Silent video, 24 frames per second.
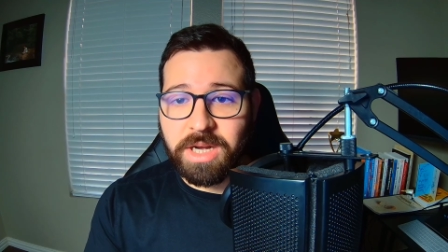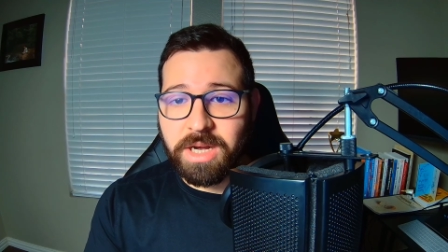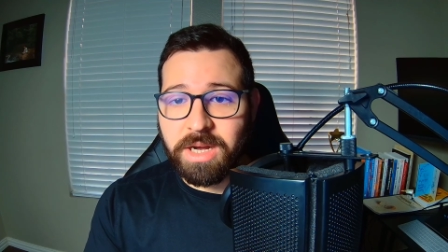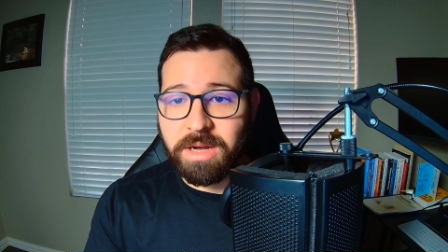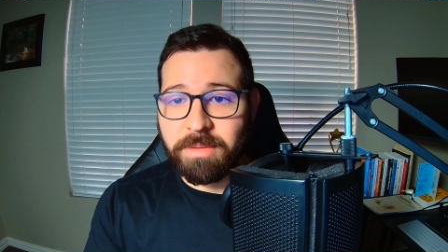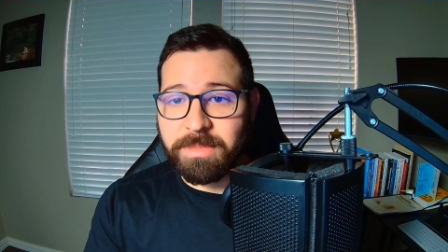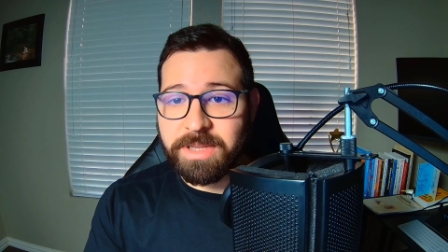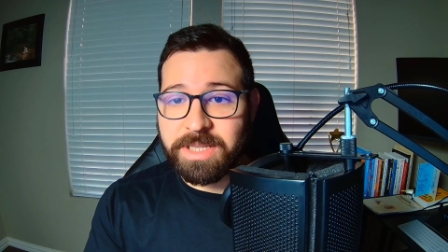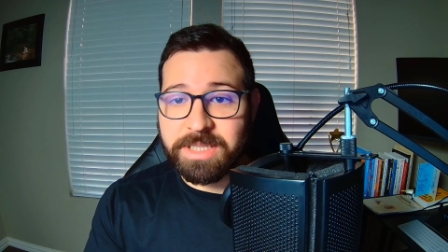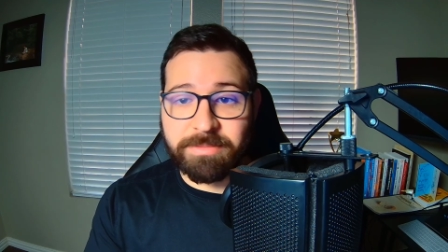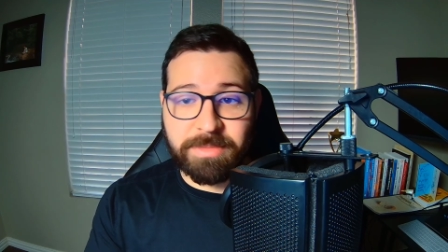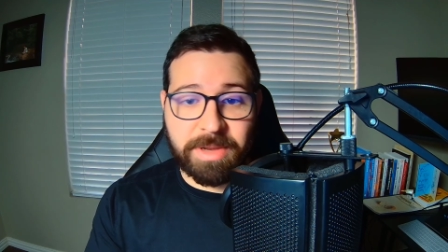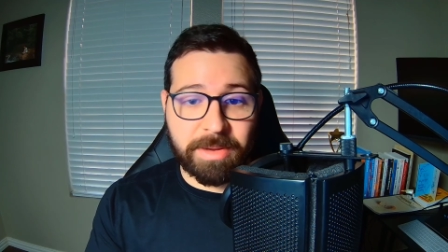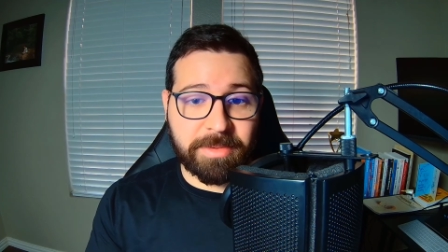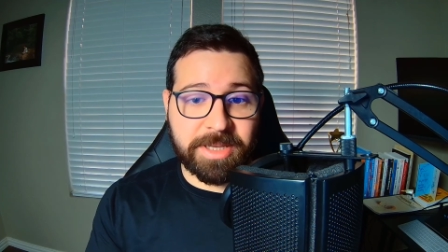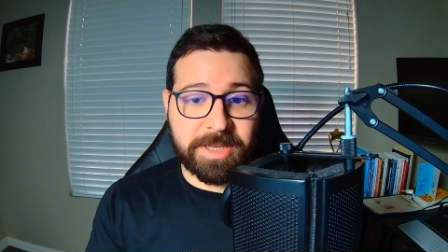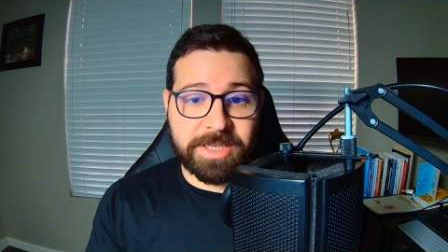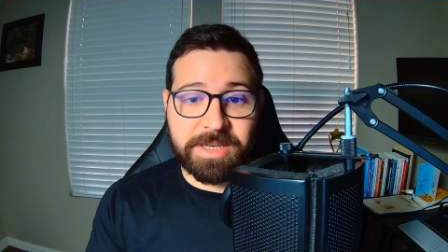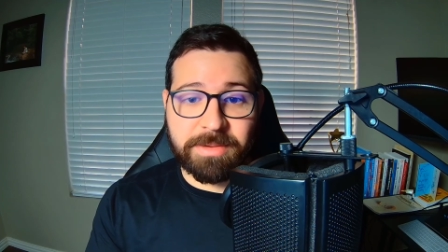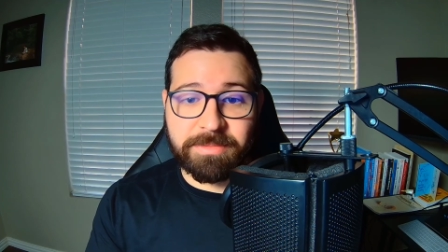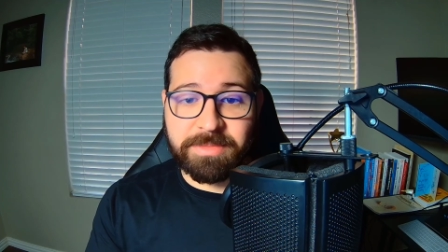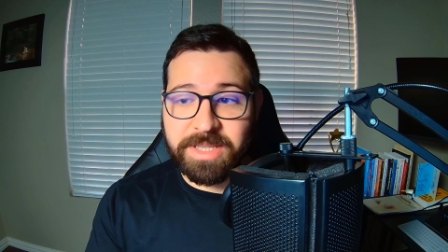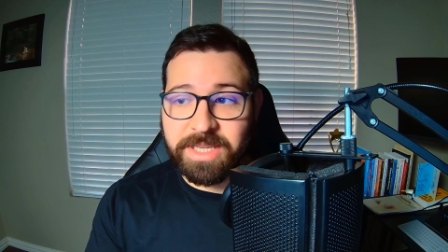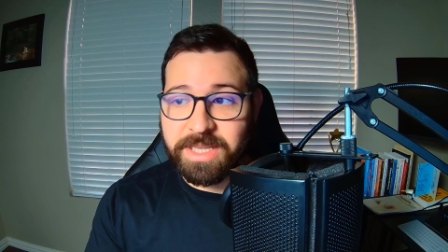um, it's maybe
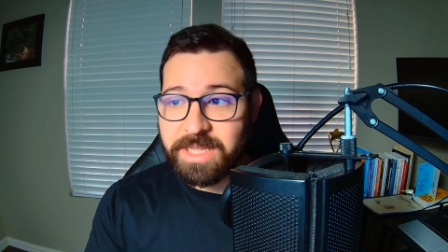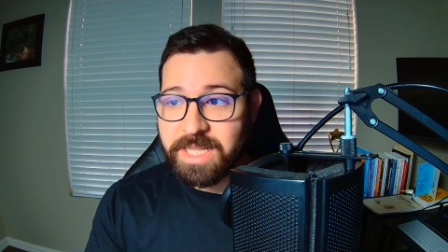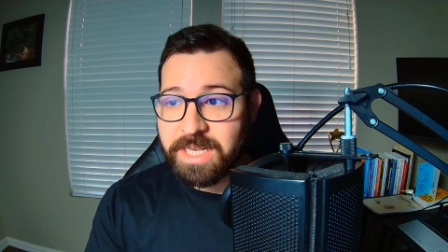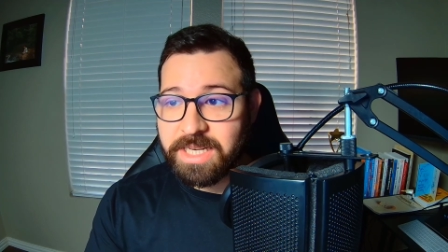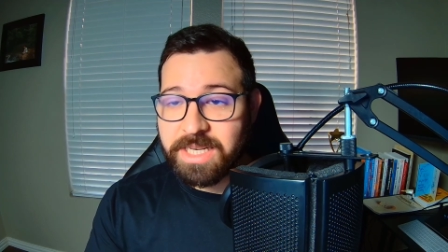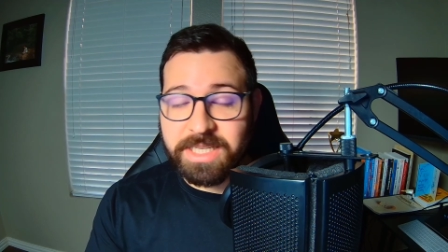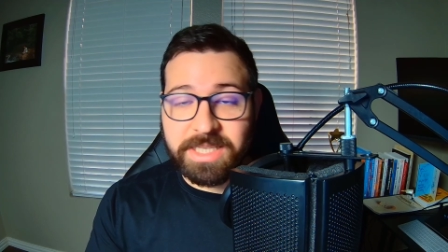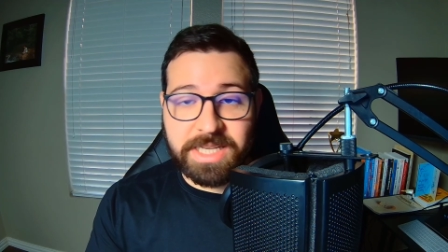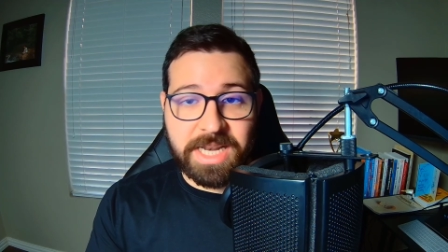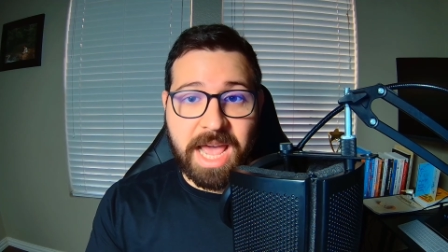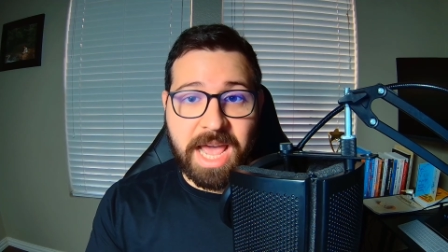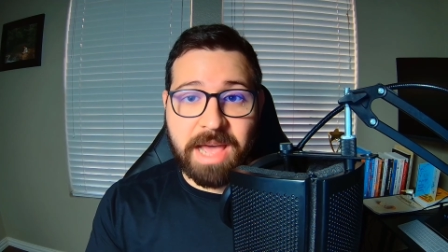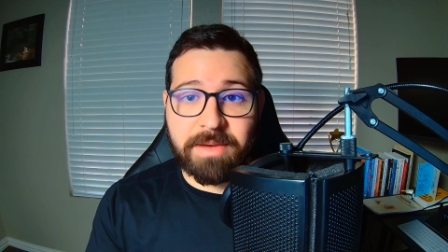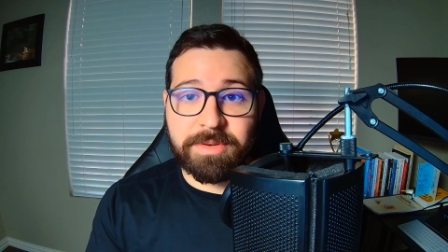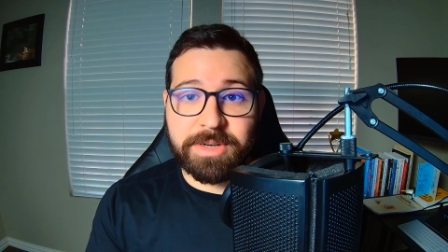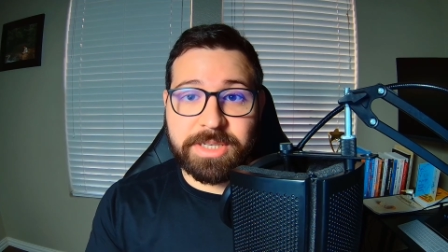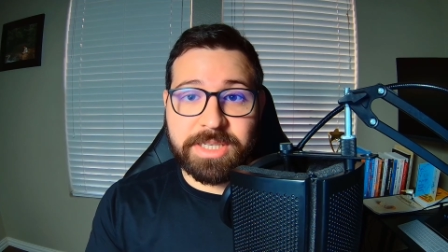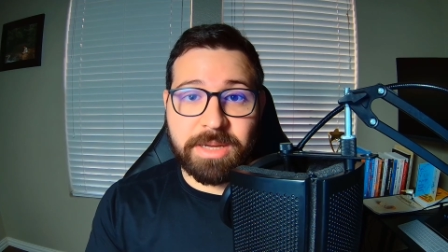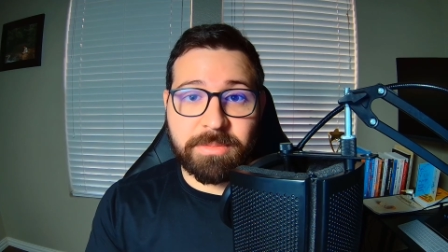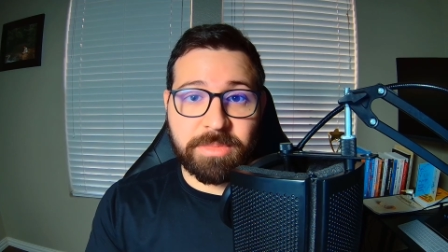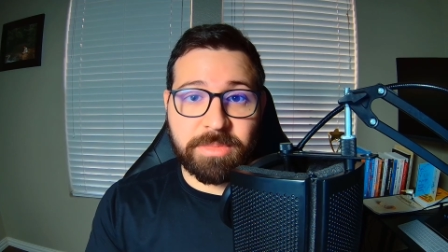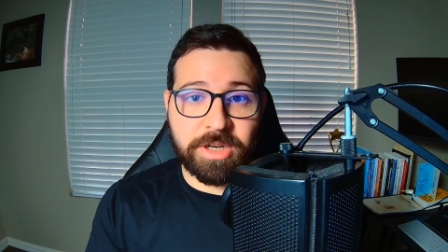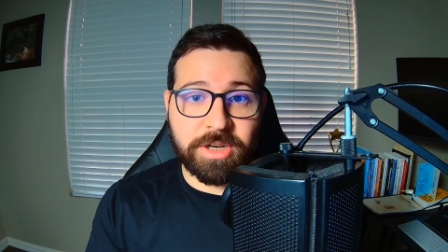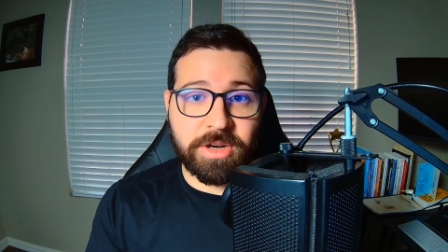something that doesn't have a
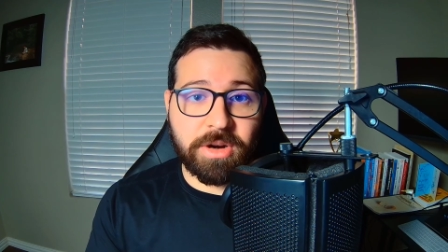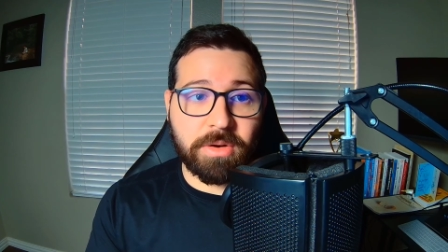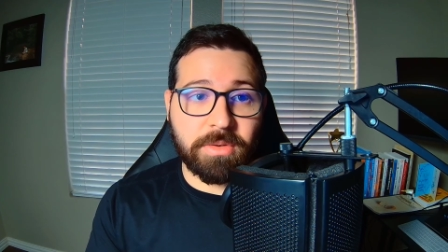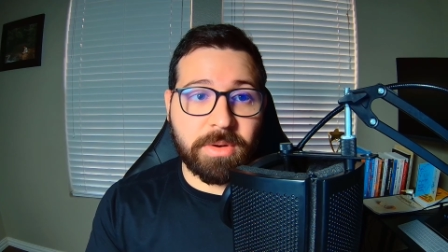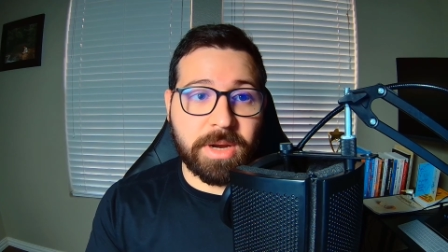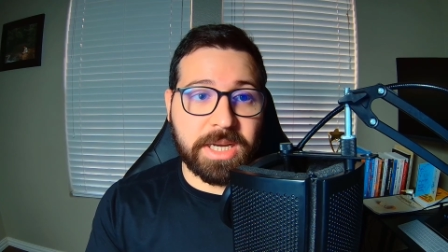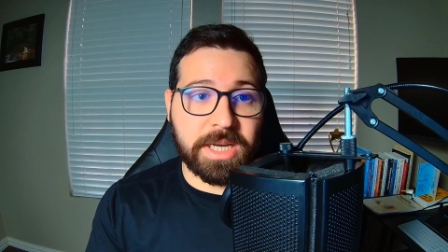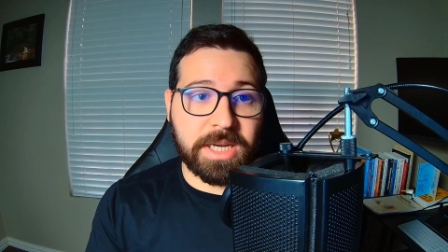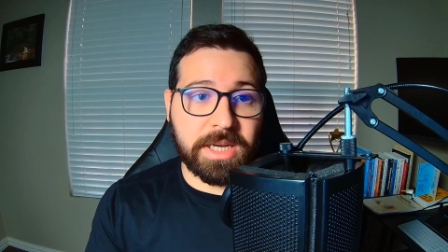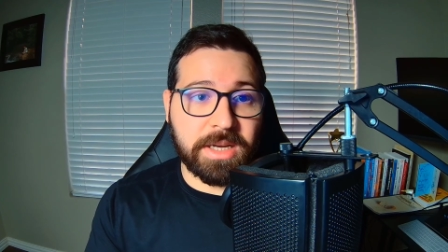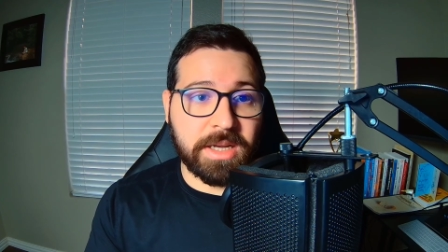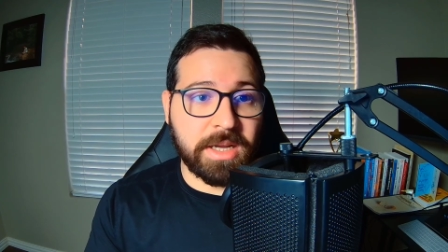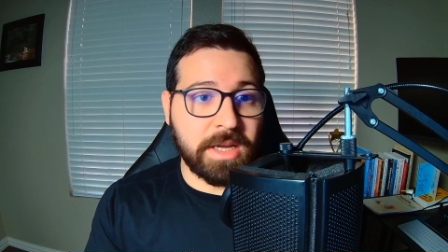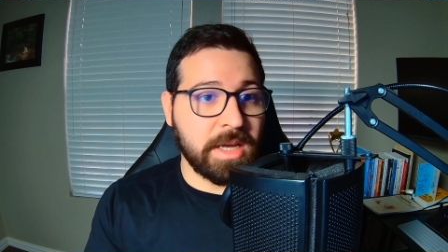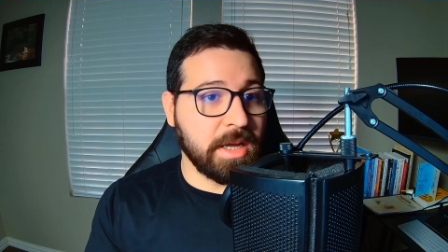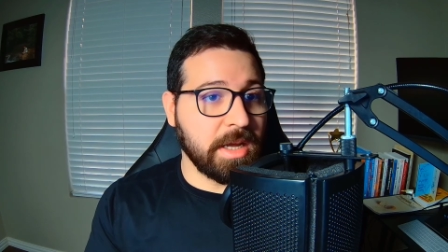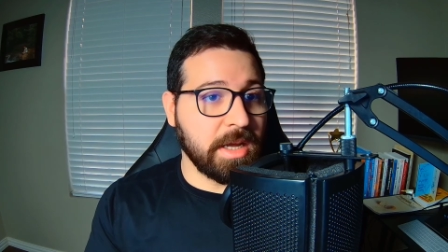template already,